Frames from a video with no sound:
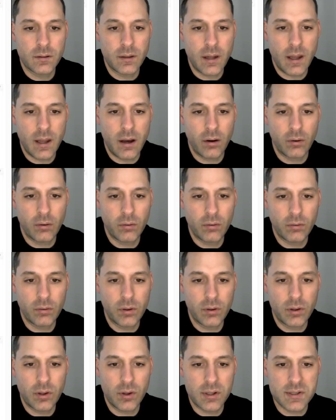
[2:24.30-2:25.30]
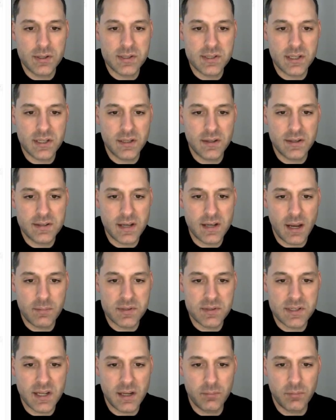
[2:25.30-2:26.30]
Now, you can see the
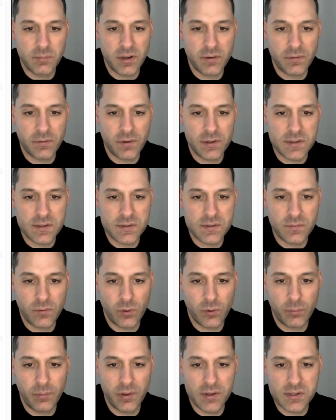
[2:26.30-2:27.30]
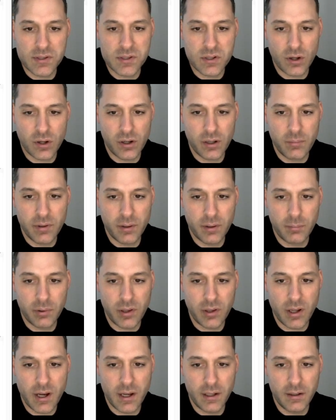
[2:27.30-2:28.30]
timestamp difference formula has already been
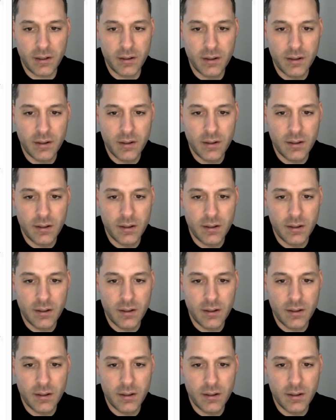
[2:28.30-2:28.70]
applied.